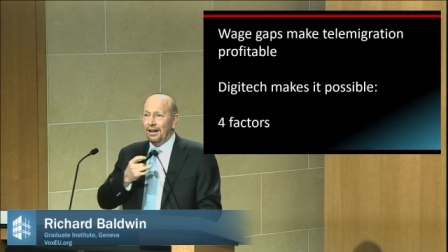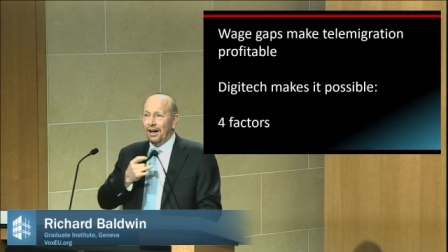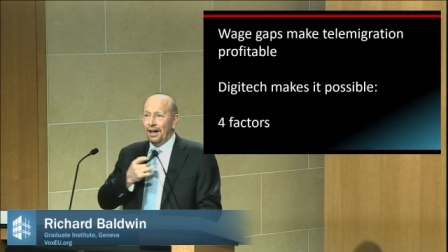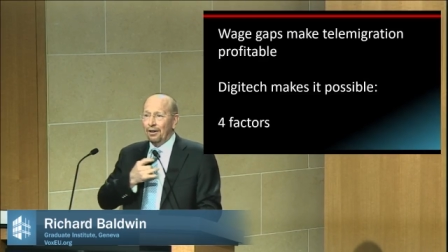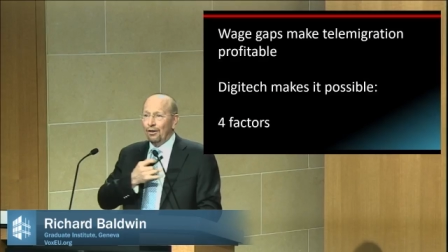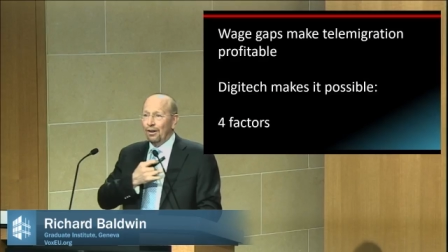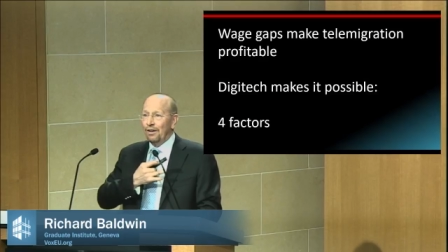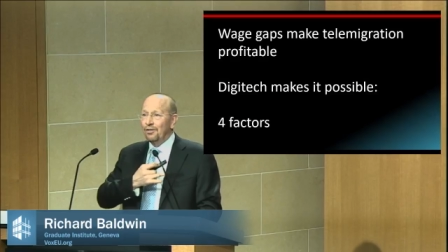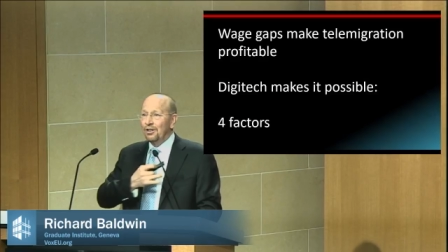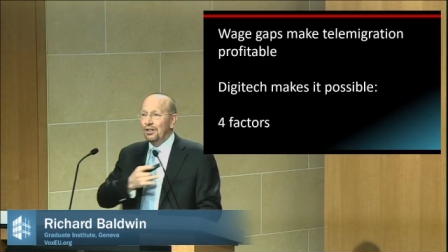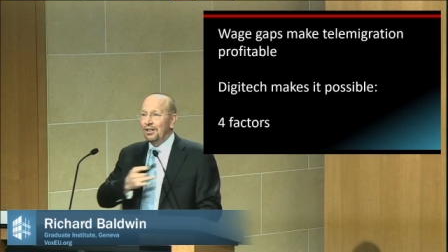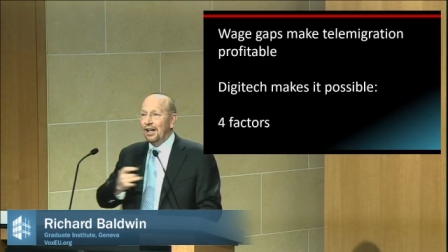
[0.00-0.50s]
I
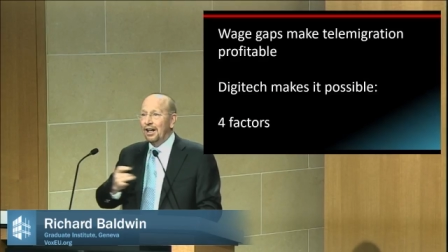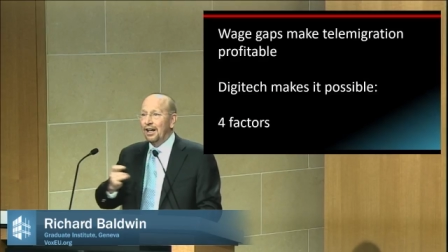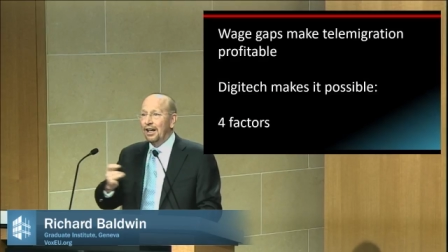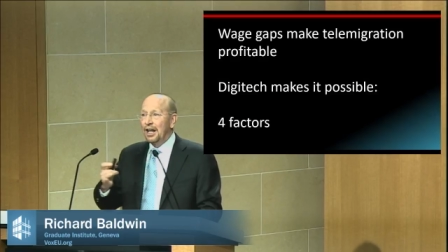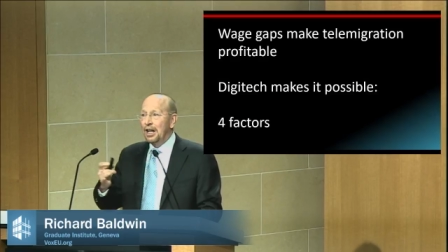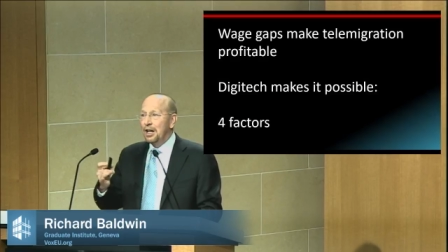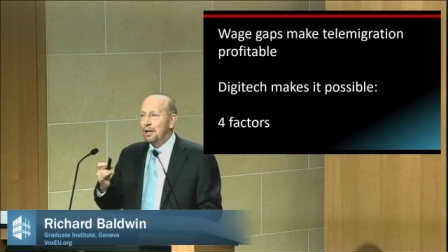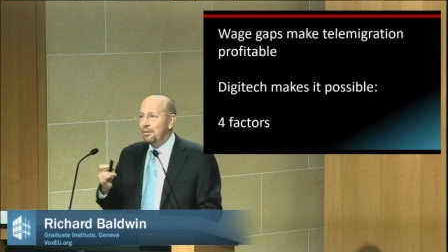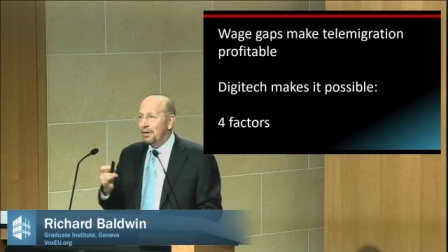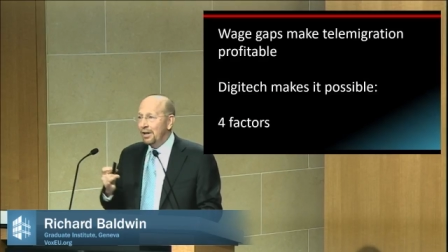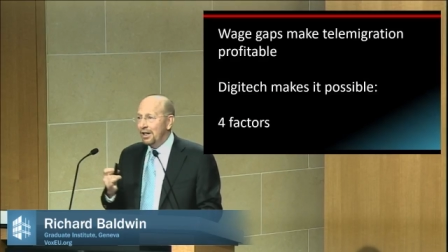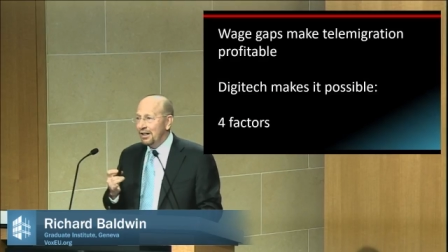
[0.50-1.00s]
don't have to tell
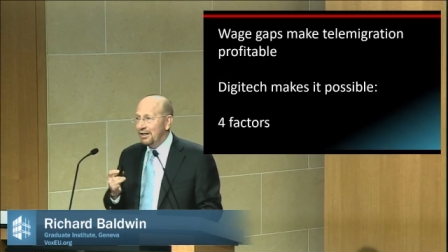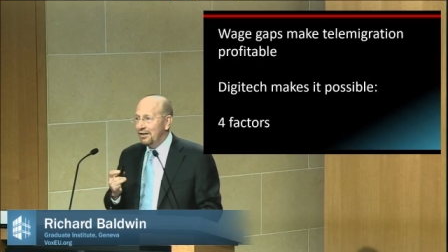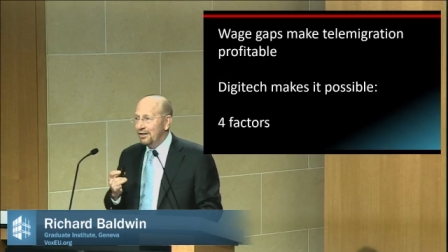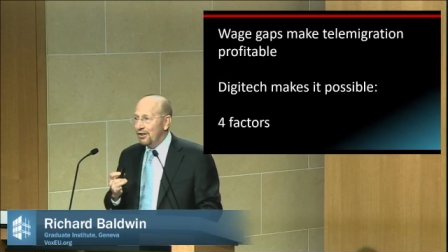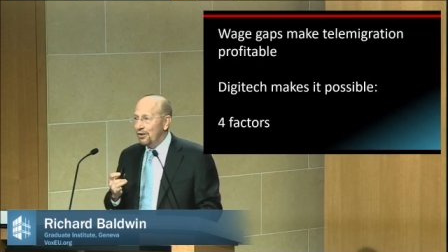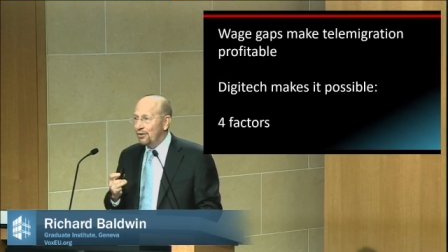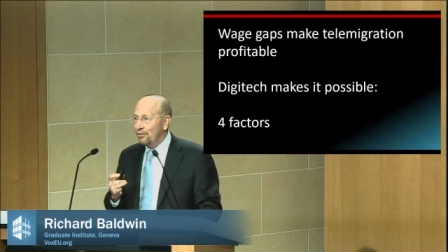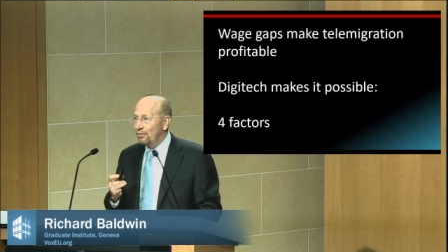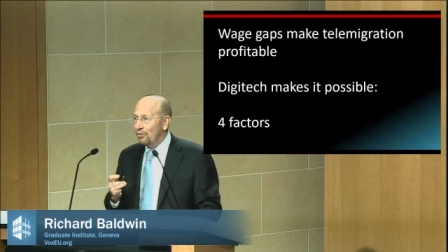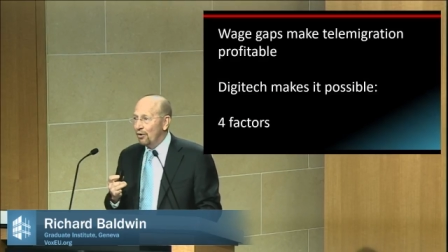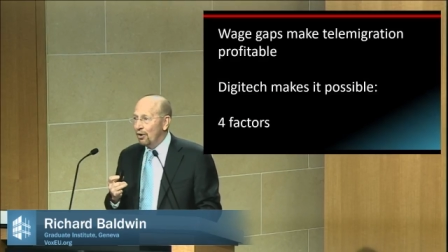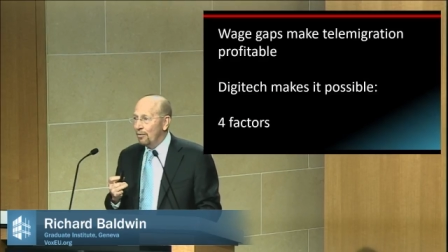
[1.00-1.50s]
anybody in
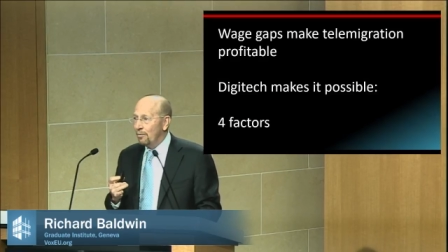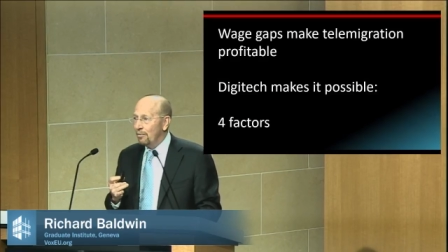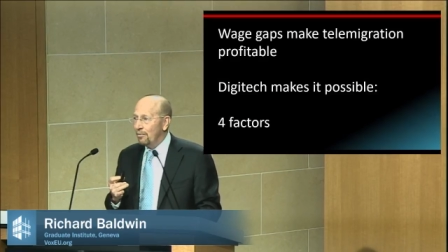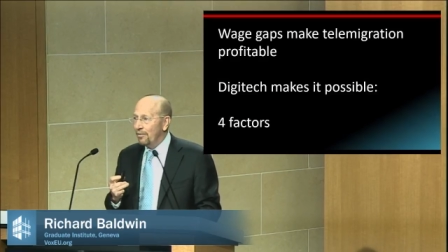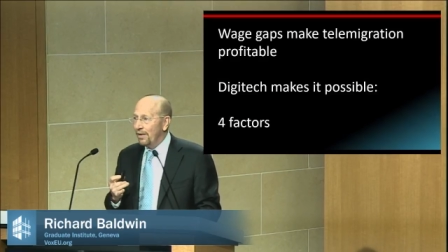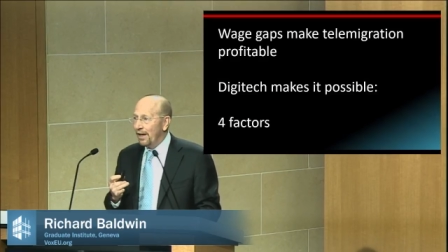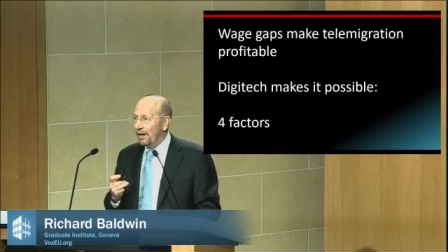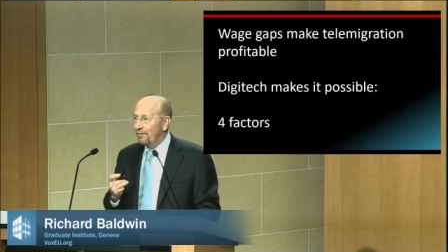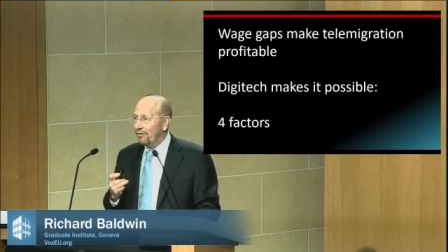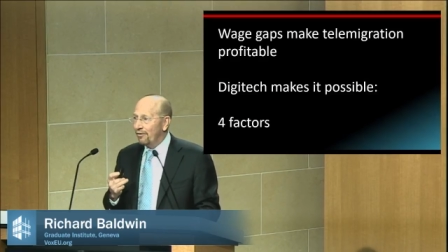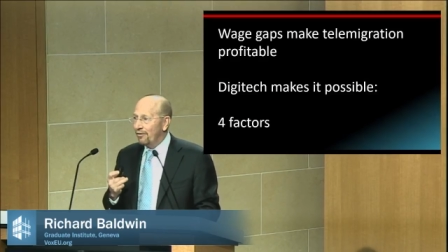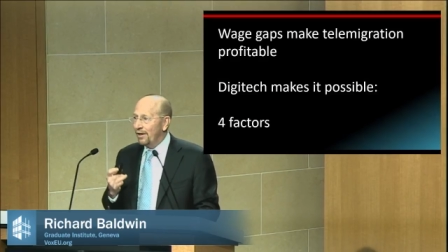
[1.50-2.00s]
this room
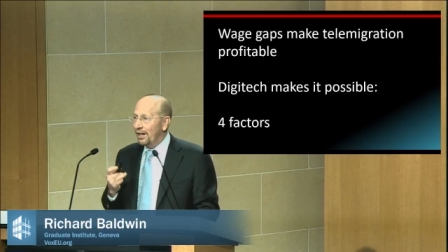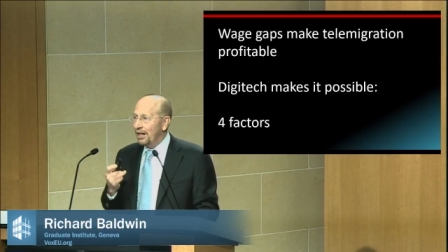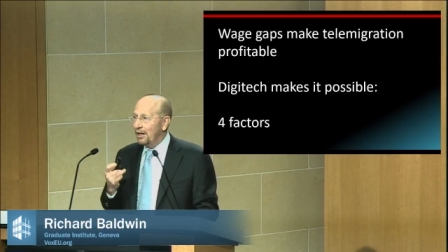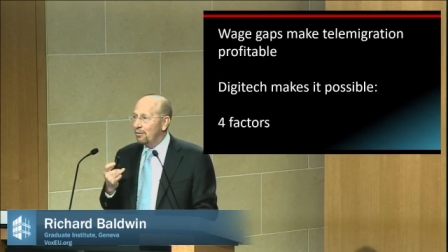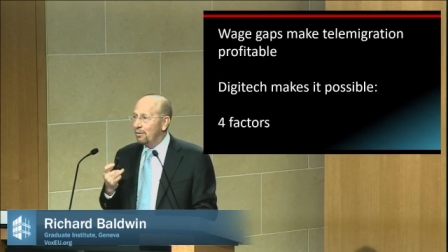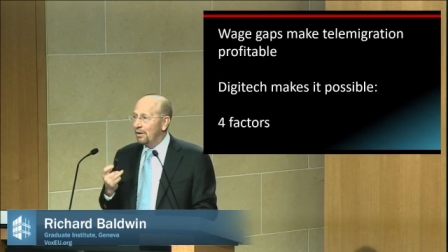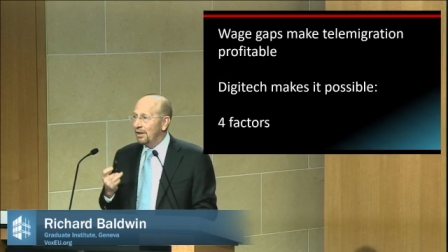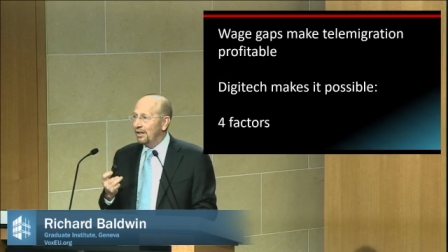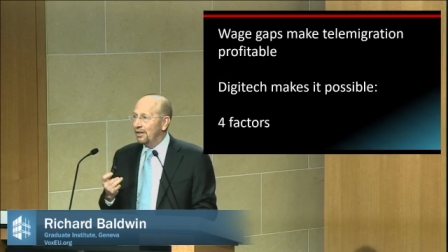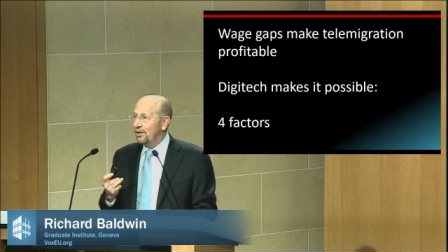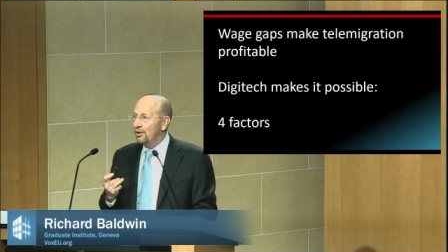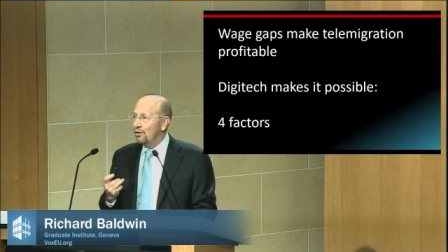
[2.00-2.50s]
that
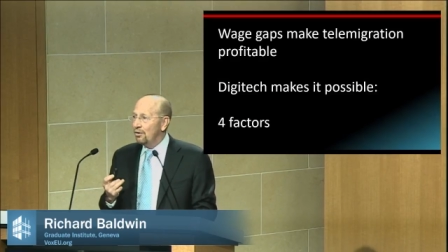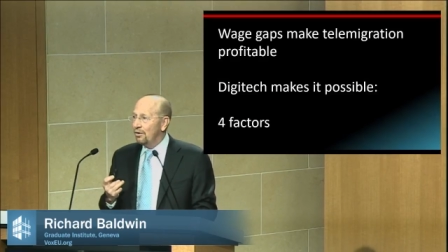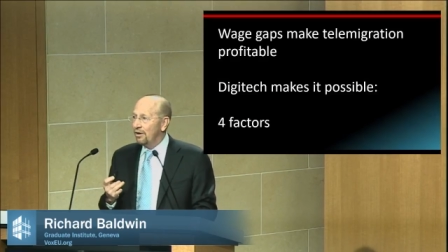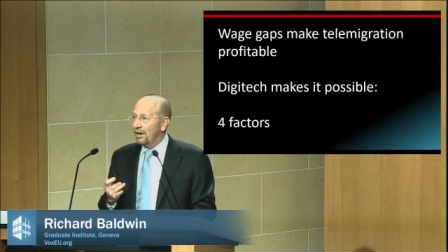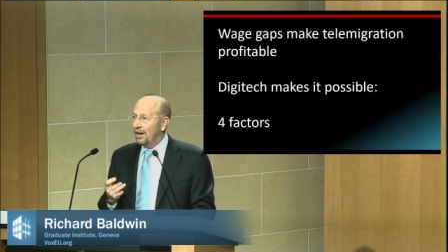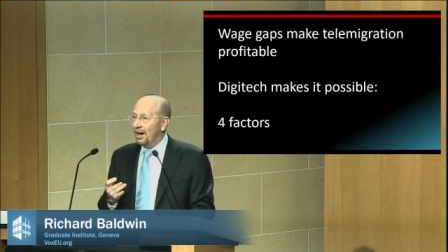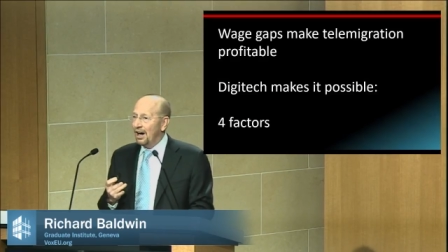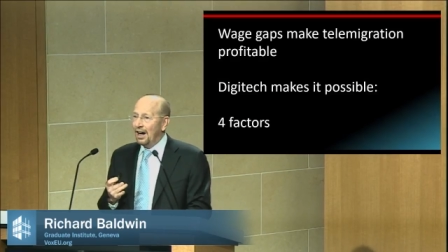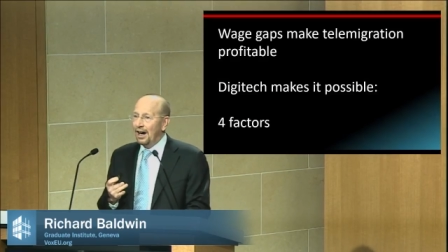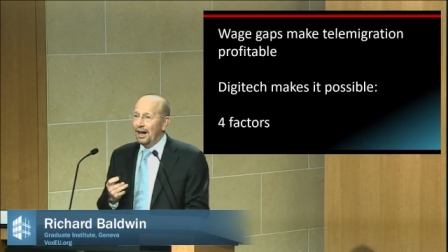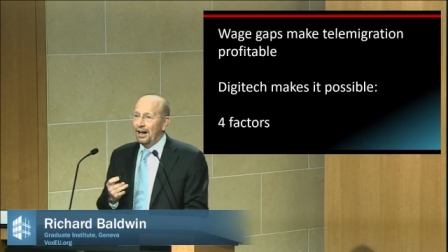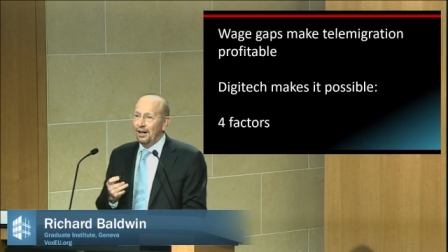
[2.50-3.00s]
frequently you
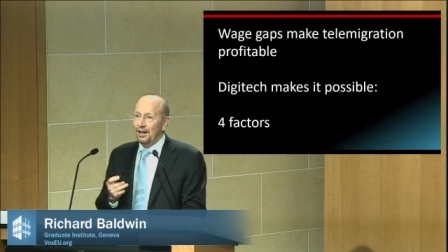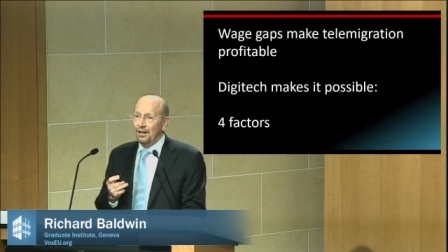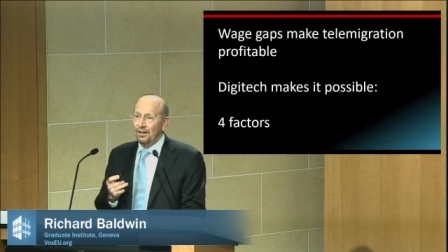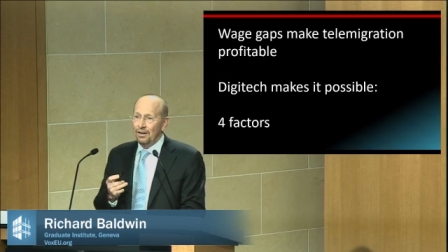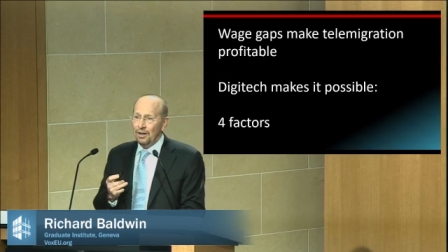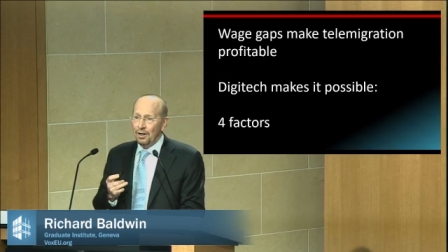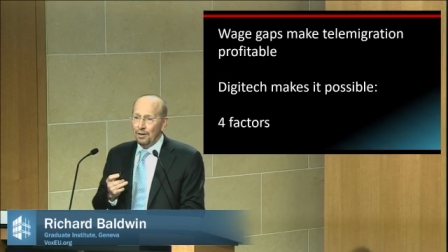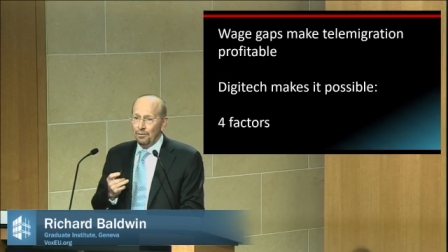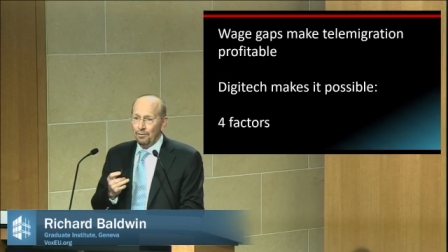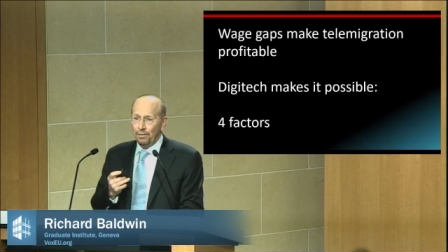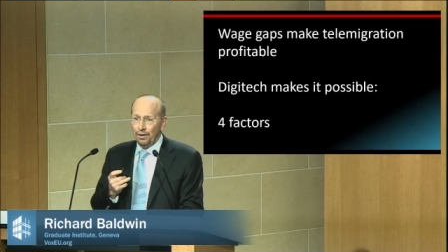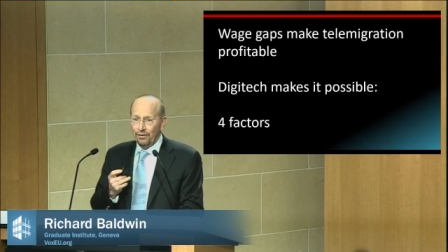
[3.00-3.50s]
could hire